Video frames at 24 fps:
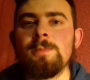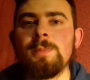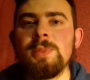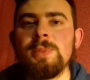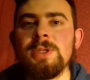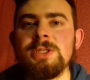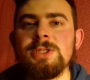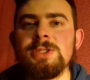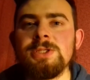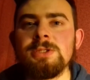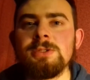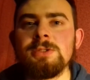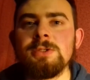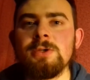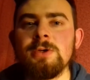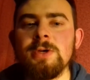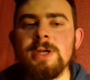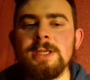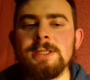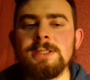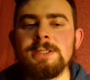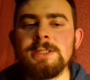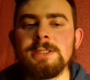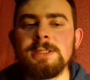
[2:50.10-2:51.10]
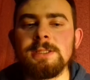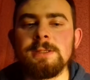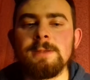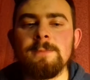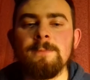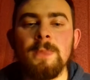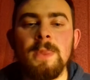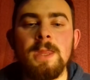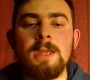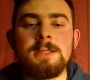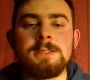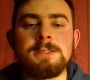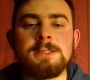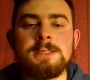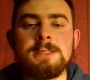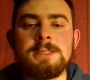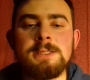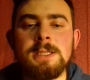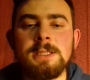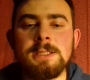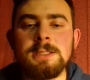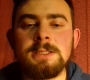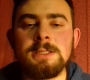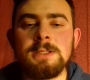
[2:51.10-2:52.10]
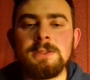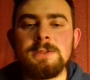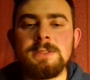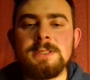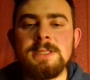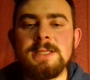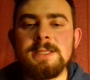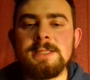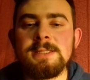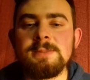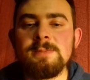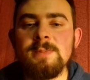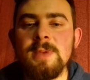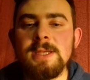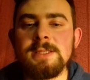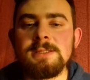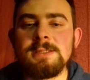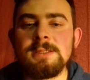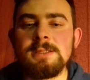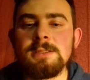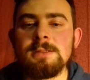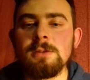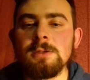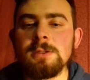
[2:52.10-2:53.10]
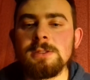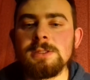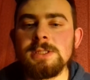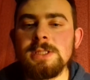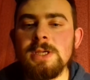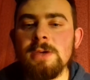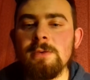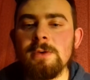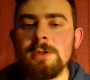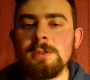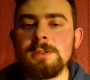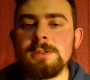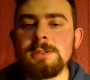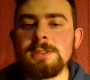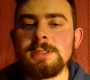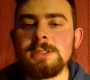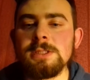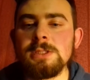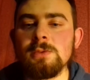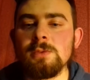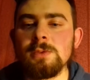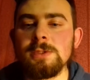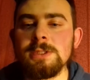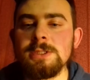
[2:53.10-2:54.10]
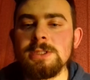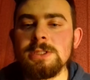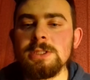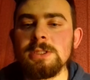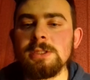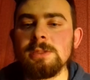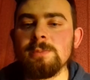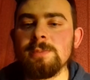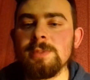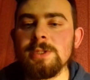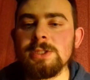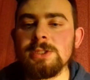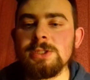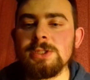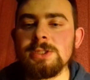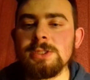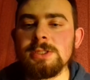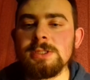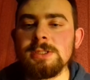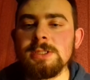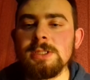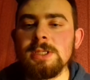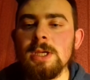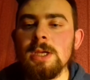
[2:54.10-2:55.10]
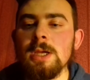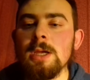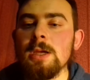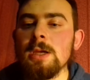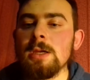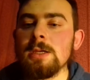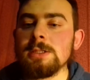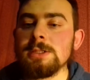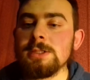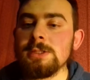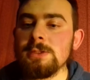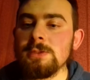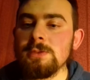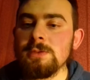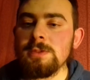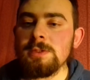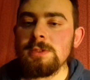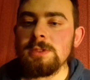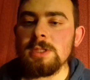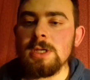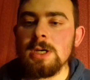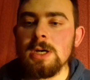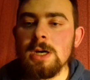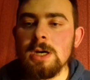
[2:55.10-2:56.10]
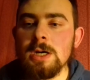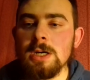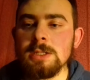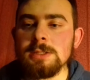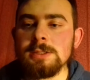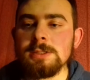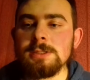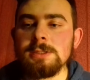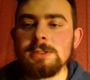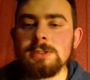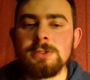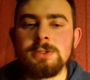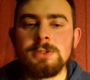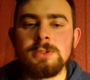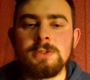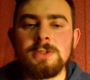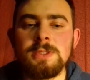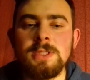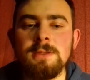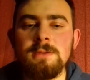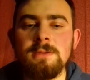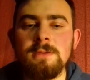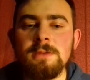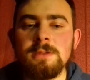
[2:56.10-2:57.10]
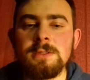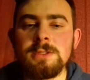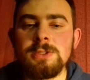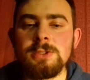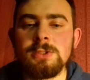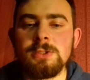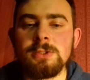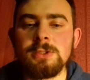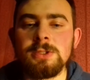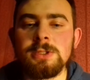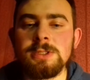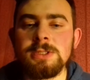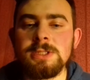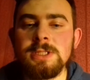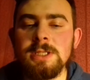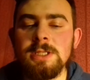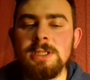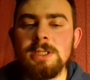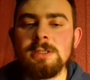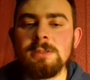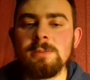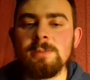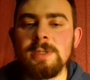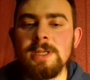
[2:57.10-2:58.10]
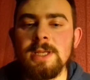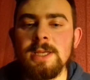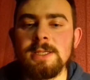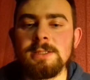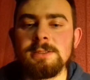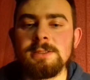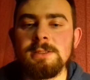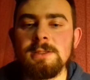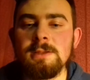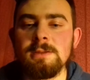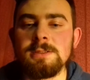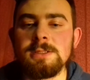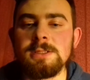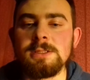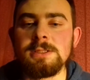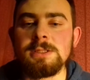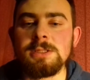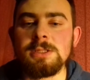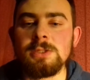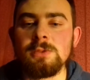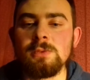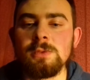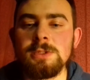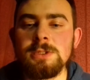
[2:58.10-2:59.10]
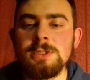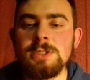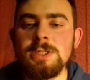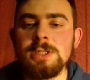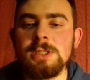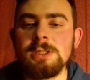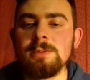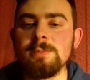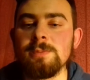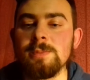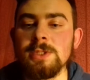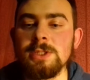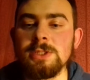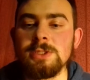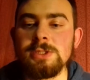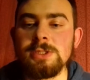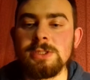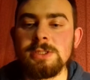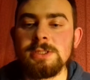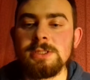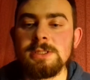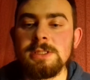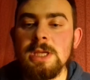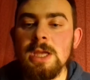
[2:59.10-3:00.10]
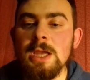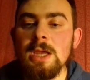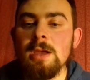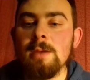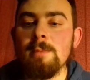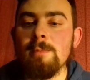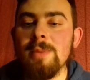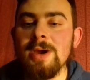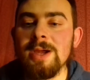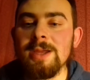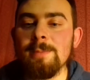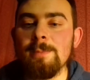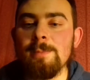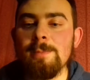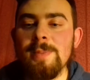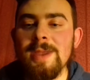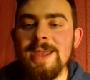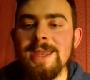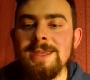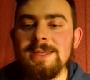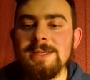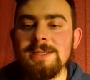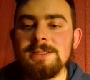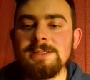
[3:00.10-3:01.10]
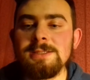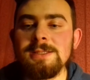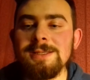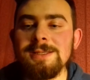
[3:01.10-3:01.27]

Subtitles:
Picture narrating. This activity is based on several sequential pictures. Students are asked to tell the story taking place in the sequential pictures by paying